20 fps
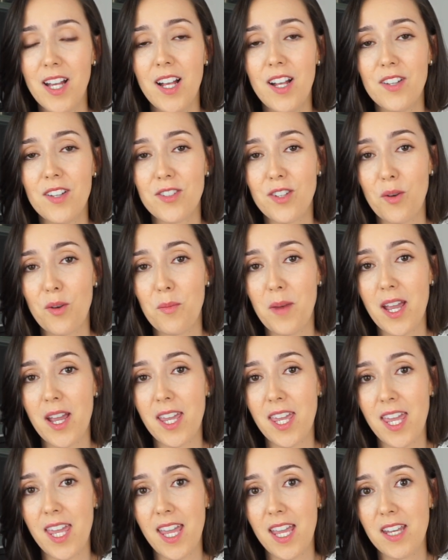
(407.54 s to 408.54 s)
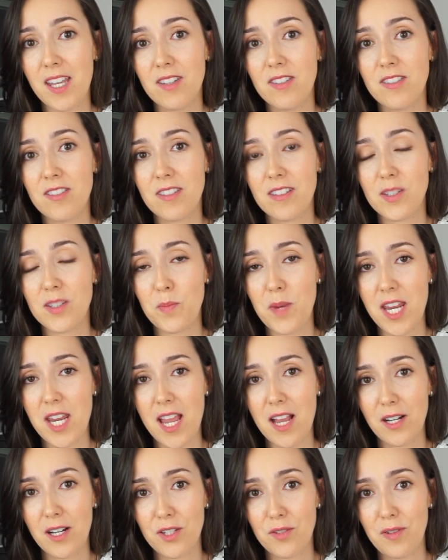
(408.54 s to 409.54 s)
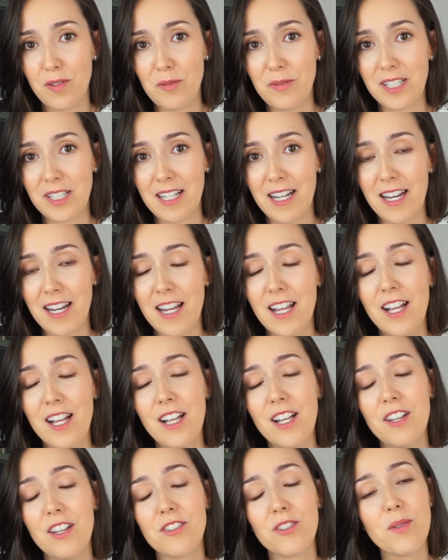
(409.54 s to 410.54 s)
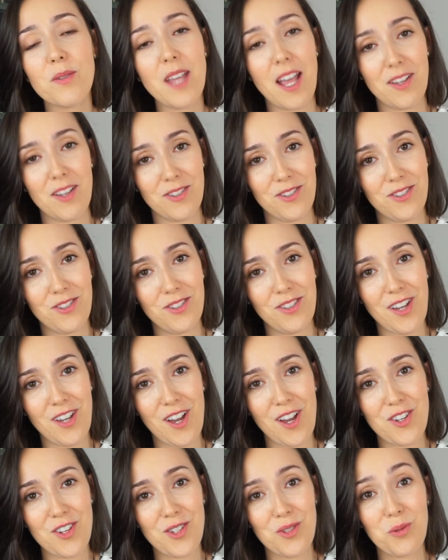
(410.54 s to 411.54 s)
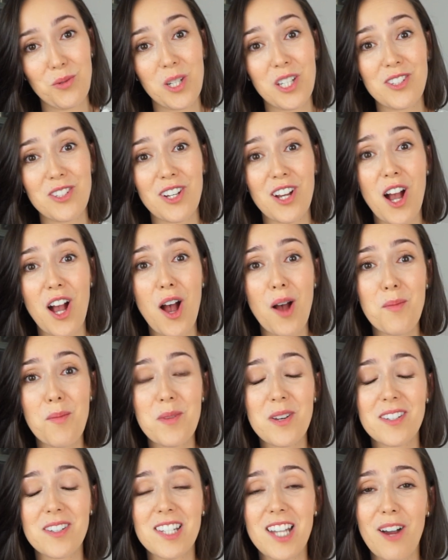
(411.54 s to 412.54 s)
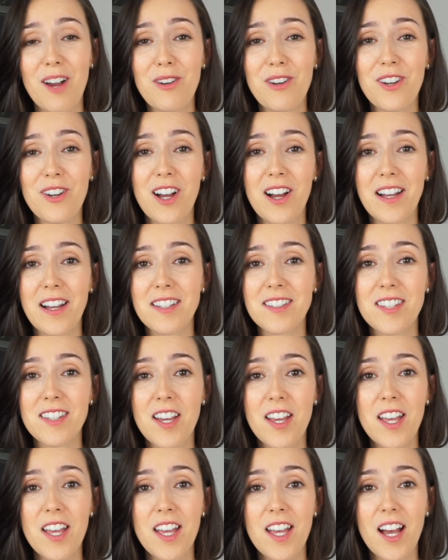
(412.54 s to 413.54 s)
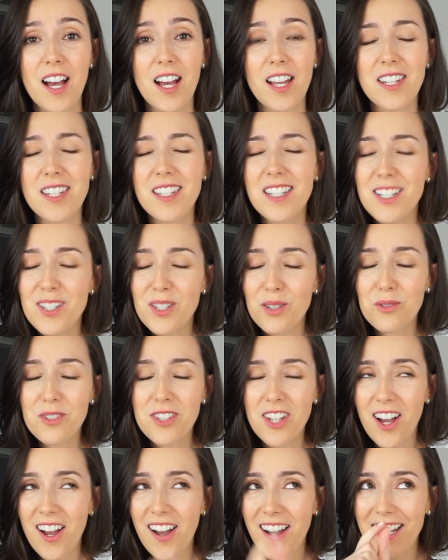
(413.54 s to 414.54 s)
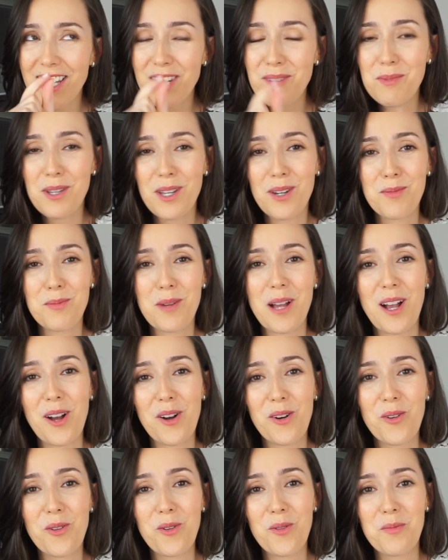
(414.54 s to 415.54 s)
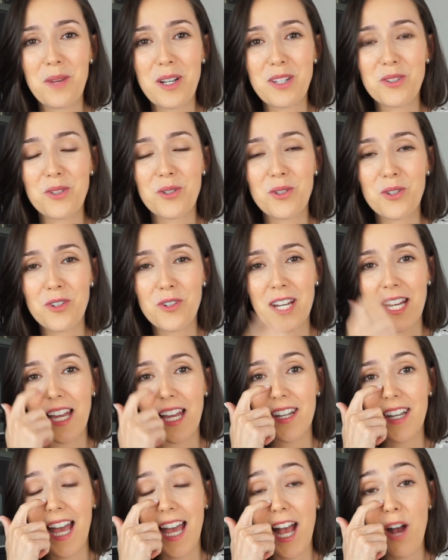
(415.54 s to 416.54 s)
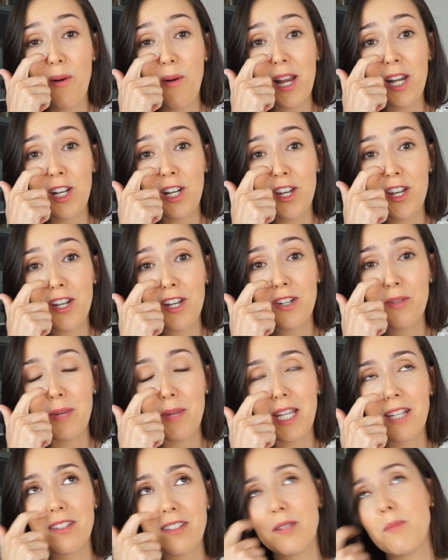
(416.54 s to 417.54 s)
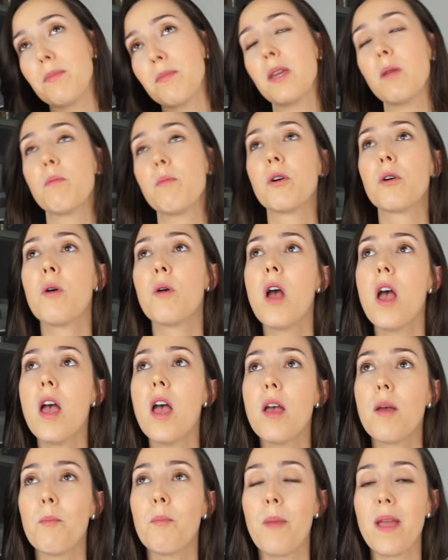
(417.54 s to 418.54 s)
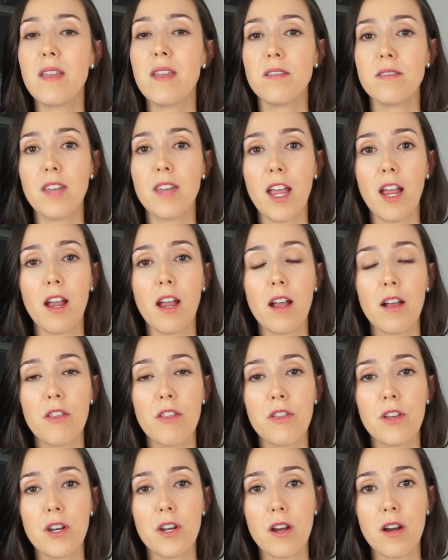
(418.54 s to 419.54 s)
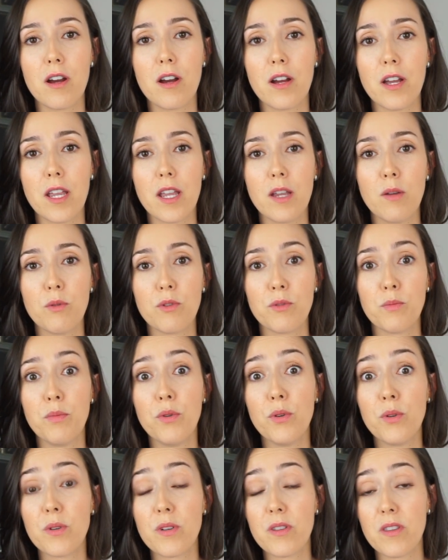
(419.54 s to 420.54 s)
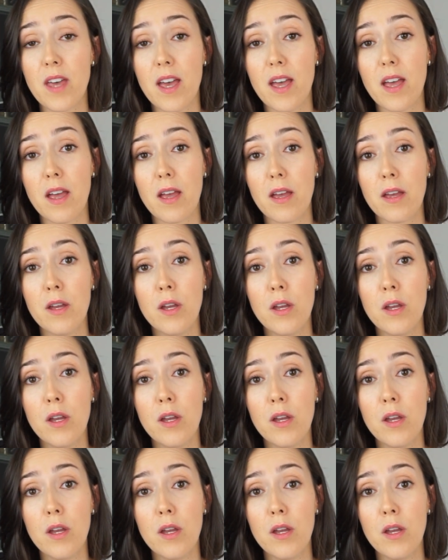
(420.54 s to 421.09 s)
So my kids speak English fluently. So yes, I just wanted to come and tell you guys a little tiny bit about my story and how I learned, because some people may think that I was born there